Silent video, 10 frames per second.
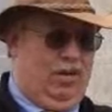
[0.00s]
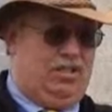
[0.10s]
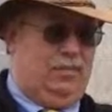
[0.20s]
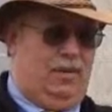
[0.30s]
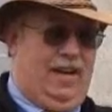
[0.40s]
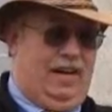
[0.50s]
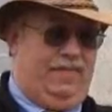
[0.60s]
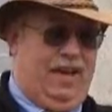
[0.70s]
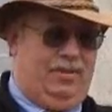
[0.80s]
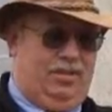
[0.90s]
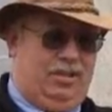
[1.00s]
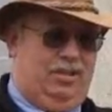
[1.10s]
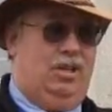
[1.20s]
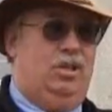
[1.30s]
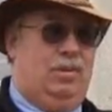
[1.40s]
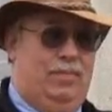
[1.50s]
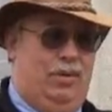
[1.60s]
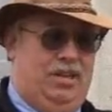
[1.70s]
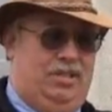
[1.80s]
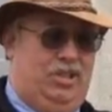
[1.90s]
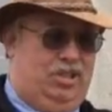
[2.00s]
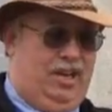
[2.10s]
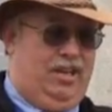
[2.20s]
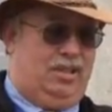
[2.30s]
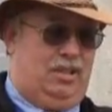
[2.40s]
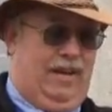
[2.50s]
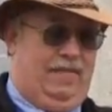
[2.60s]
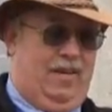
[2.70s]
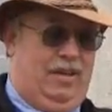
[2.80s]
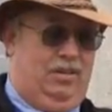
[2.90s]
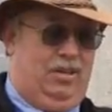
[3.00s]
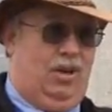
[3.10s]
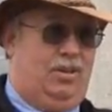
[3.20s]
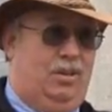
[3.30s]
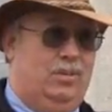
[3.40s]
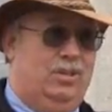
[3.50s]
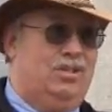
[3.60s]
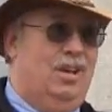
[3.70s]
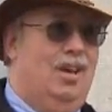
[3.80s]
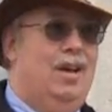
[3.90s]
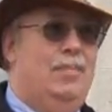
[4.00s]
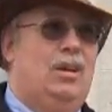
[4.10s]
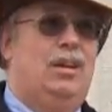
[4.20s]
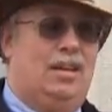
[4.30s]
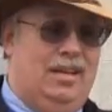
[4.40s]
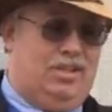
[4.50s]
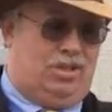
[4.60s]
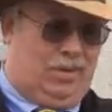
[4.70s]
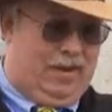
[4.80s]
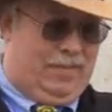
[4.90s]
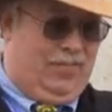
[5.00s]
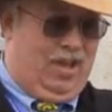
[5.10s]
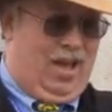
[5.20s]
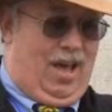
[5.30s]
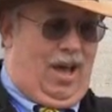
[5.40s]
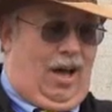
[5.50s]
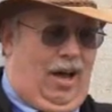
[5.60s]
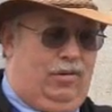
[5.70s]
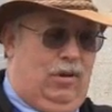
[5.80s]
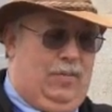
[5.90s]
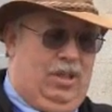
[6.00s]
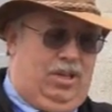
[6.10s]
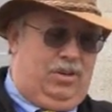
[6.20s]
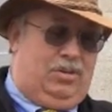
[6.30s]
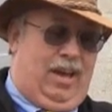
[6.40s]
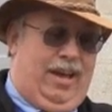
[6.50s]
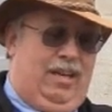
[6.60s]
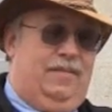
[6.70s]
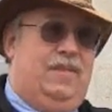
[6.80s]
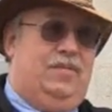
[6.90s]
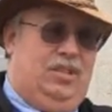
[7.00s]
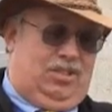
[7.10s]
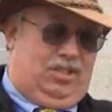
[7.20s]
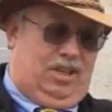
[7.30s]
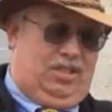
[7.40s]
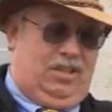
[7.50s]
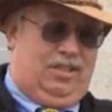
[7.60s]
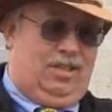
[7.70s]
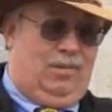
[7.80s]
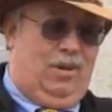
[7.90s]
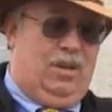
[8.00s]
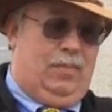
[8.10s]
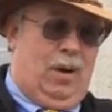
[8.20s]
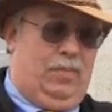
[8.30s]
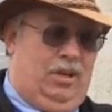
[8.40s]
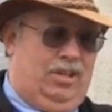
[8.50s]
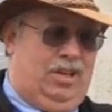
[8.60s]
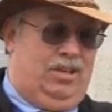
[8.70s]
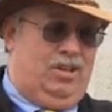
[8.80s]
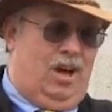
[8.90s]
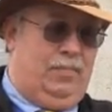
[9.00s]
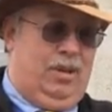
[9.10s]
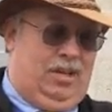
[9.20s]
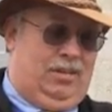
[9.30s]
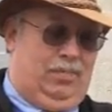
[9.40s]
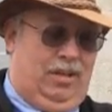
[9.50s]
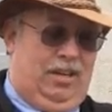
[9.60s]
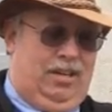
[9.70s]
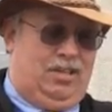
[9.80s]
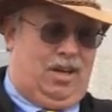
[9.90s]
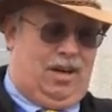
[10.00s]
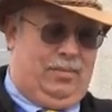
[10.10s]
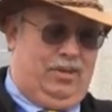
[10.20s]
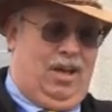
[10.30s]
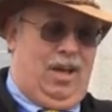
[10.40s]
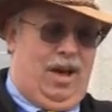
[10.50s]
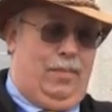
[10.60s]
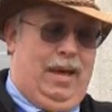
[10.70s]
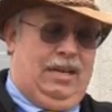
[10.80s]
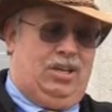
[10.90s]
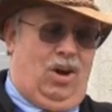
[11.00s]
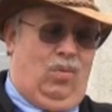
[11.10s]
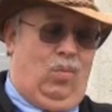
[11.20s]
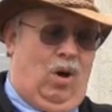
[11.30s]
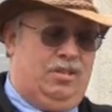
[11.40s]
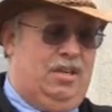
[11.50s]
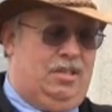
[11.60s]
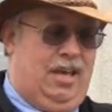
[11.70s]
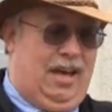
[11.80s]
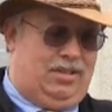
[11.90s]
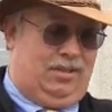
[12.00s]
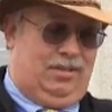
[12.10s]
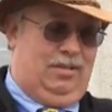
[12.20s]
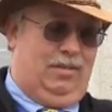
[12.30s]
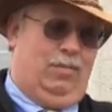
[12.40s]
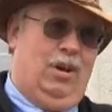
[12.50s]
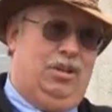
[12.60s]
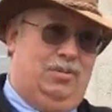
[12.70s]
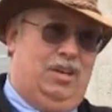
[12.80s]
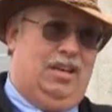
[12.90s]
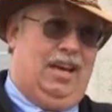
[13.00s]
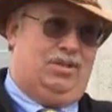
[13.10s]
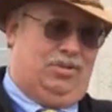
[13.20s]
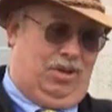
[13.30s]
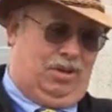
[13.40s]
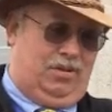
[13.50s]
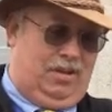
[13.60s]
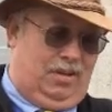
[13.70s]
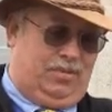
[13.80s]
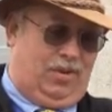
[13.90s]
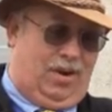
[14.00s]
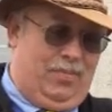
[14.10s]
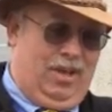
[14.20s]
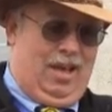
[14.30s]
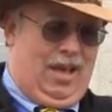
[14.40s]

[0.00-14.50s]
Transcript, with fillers: wisdom of our founders and to embrace the genius of our founding documents. But a little history. I grew up in the UK in the 50s and 60s, when the populace had not been completely disarmed, a man's home was his castle, and where do you think castle doctrine comes from?